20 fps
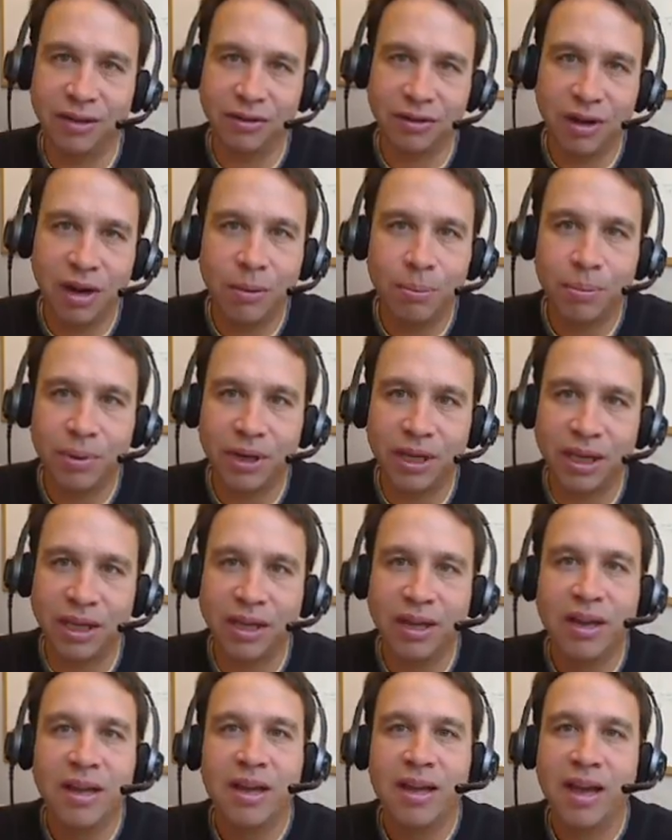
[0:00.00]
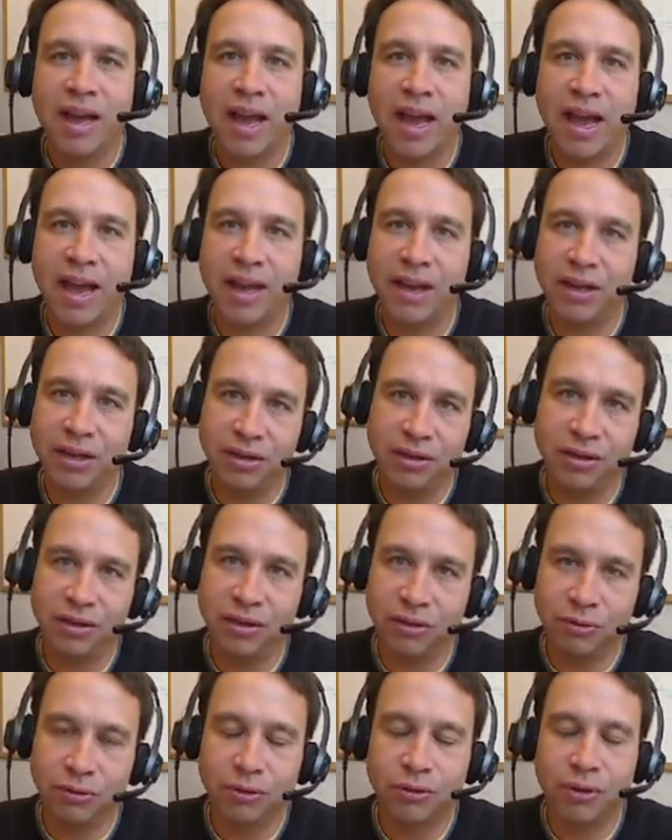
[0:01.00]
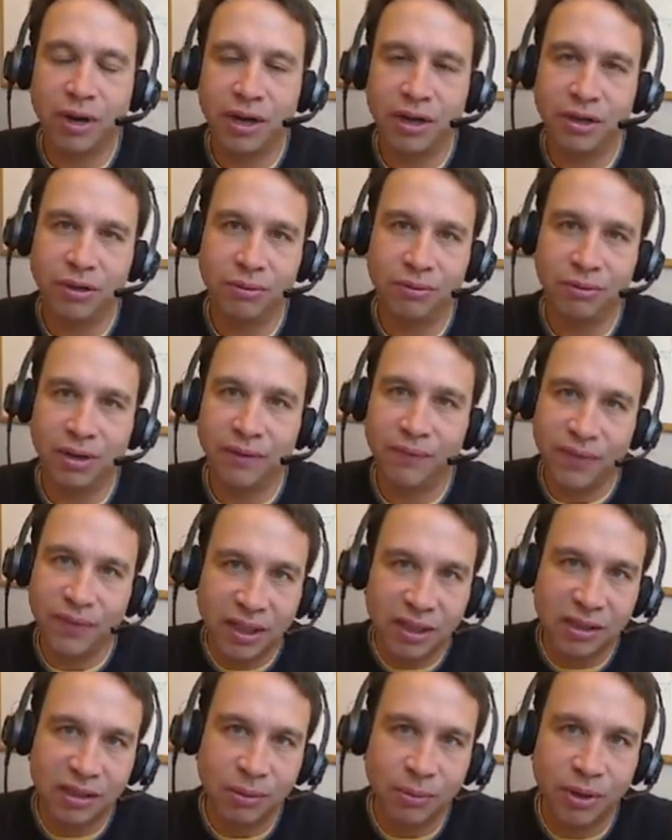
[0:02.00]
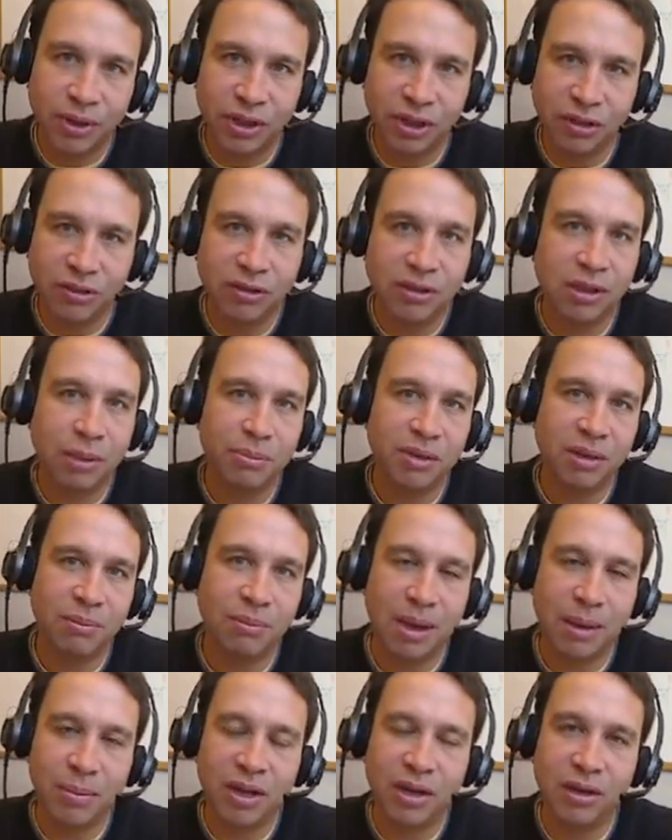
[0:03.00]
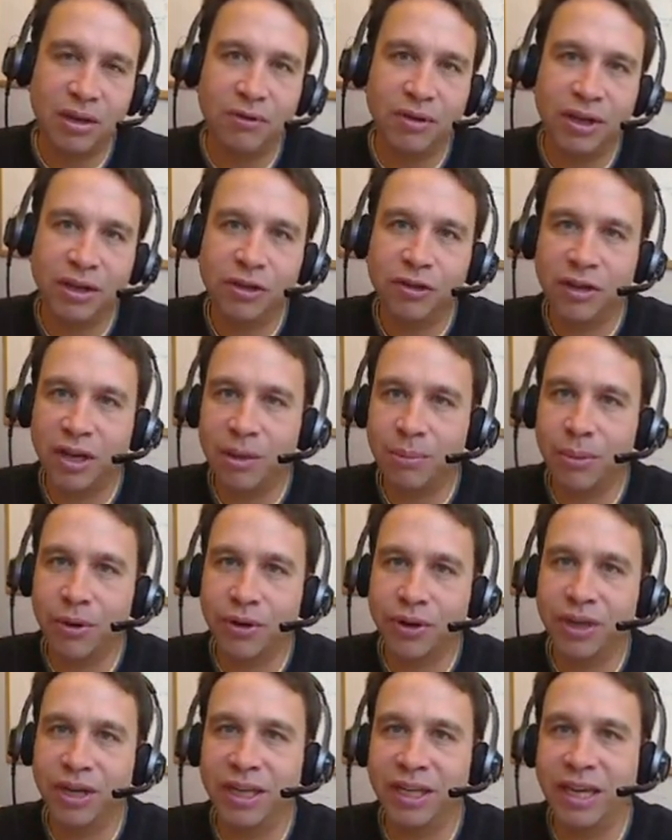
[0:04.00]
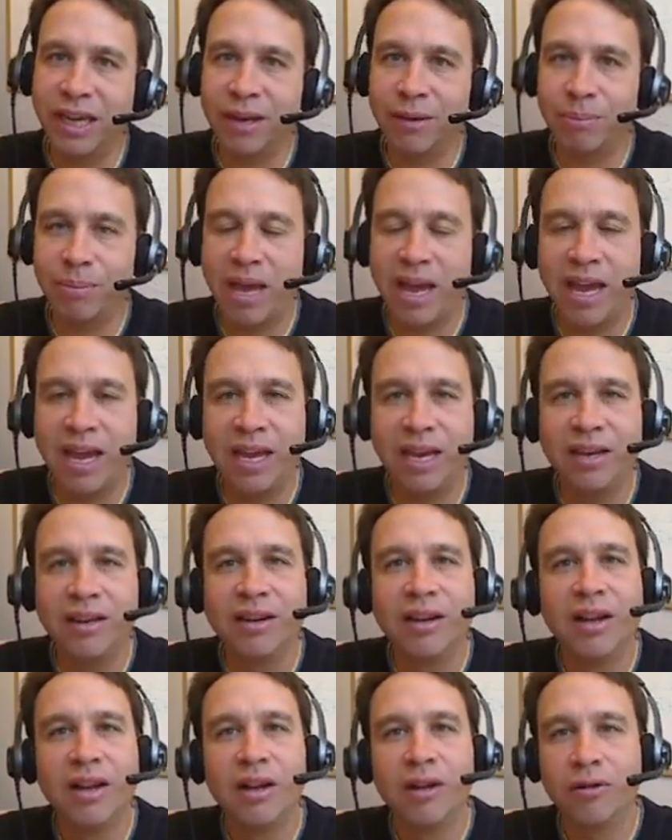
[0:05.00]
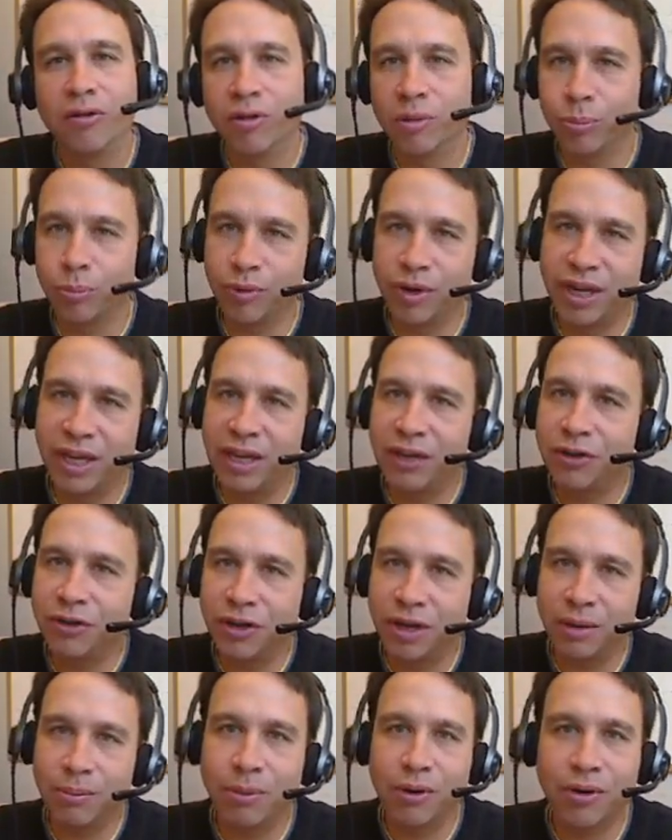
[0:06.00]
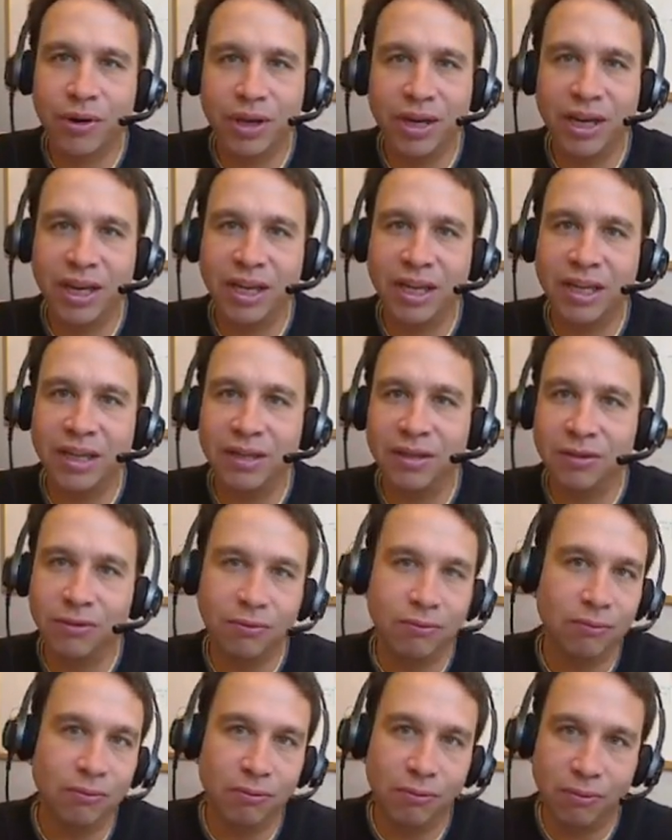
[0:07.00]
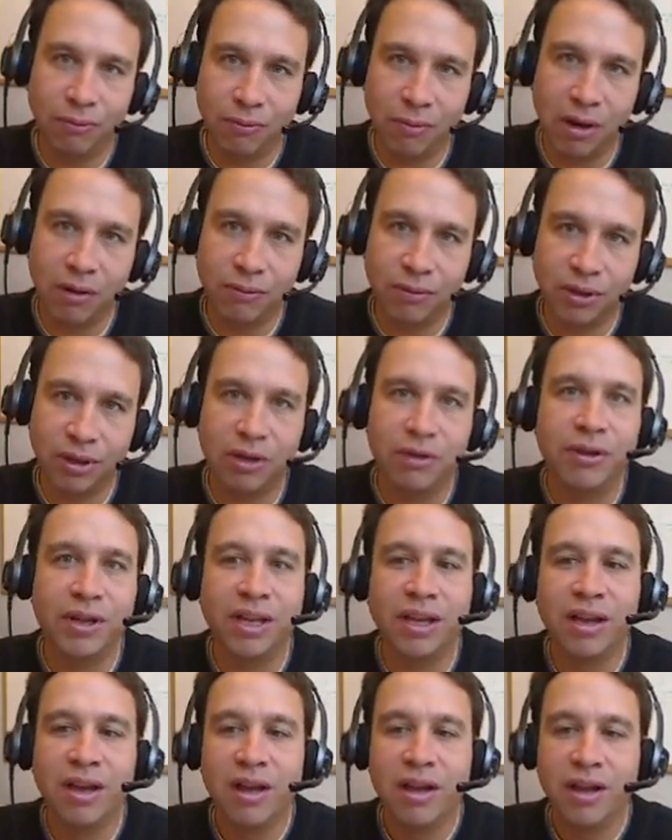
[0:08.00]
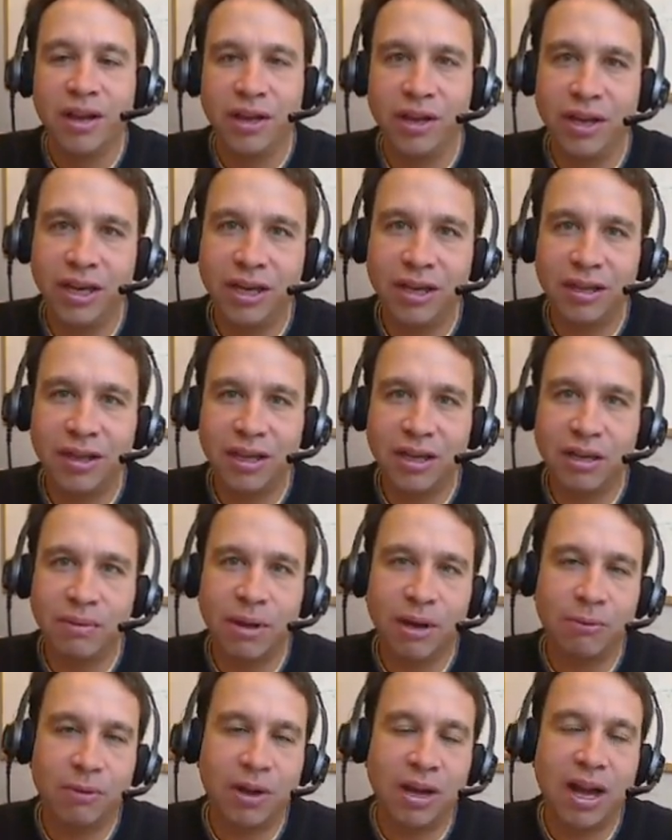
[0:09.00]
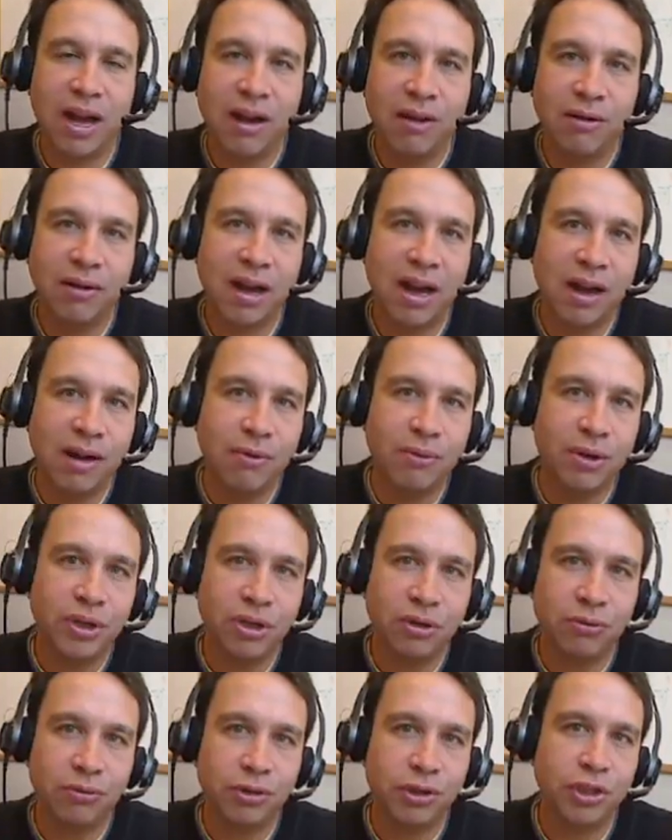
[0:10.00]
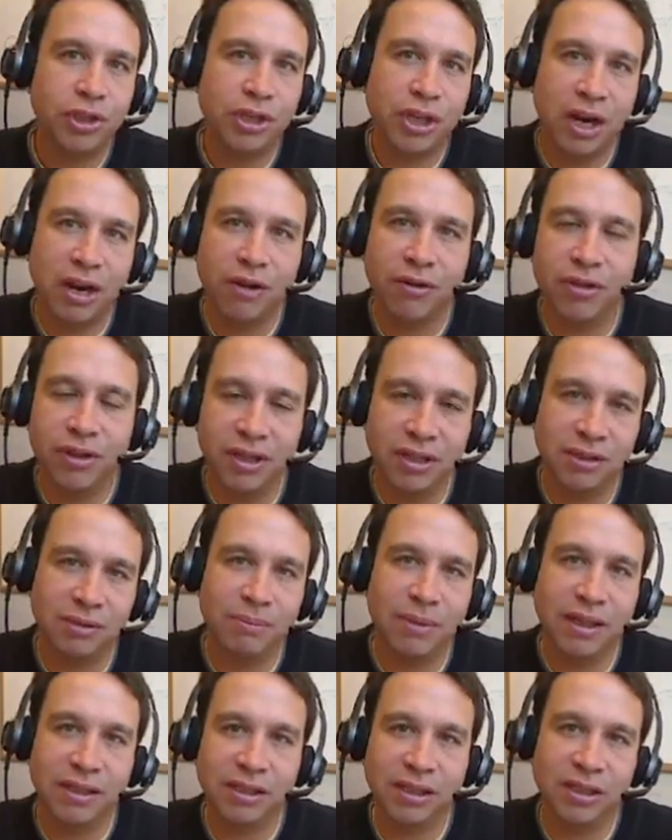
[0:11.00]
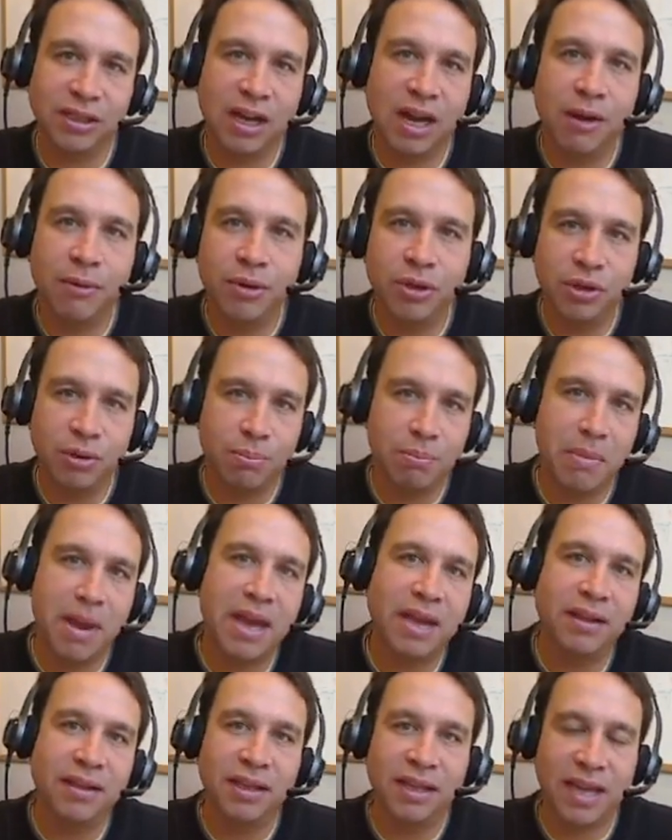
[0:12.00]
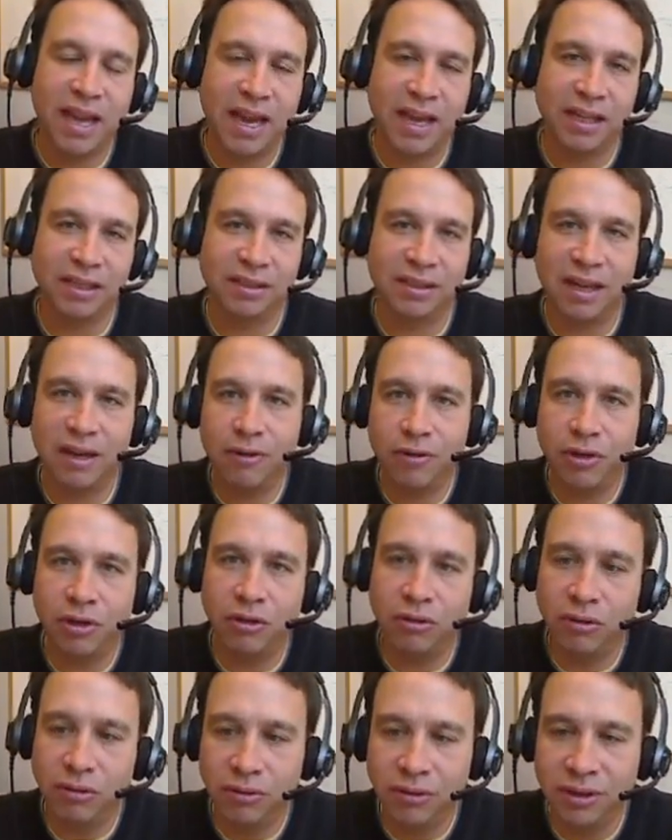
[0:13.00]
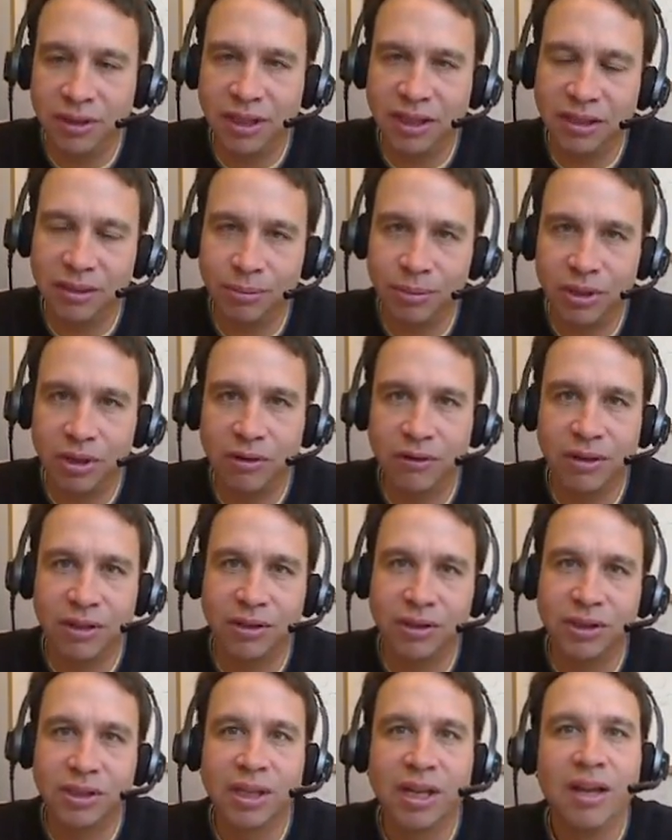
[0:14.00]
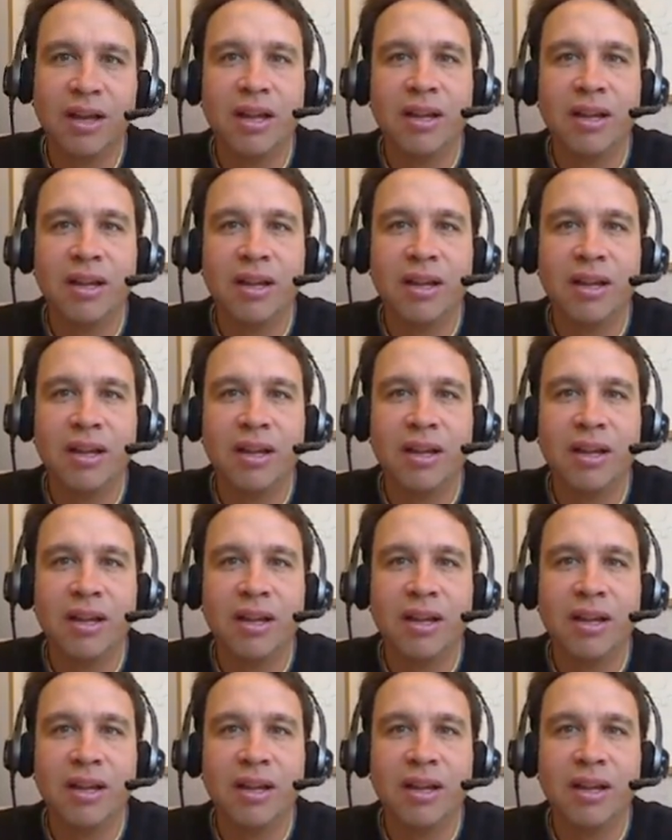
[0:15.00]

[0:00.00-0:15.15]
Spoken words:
your company, and you were trying to convince someone to do something, maybe a new internet marketing campaign, or bring internet marketing into what we're doing, you need to think about, well, how would you share this message? How would you make the case? How would you use these materials?